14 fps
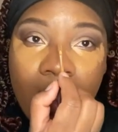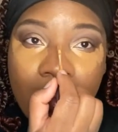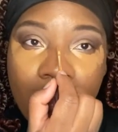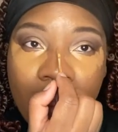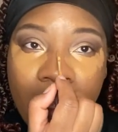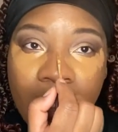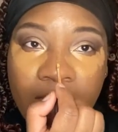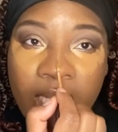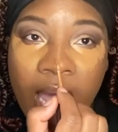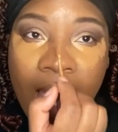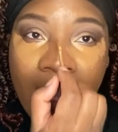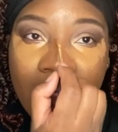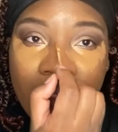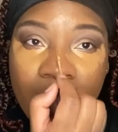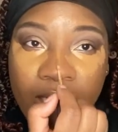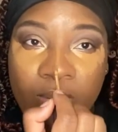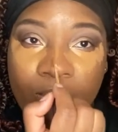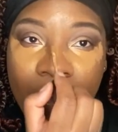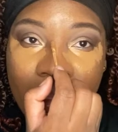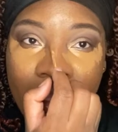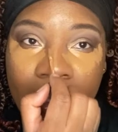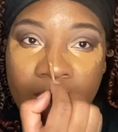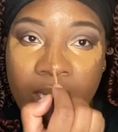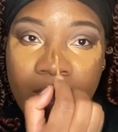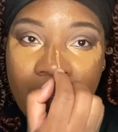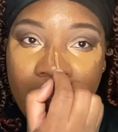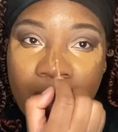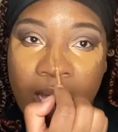it's actually really
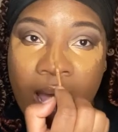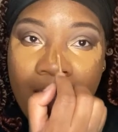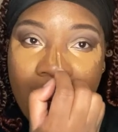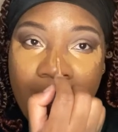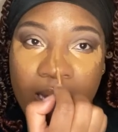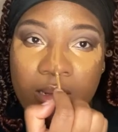good. I like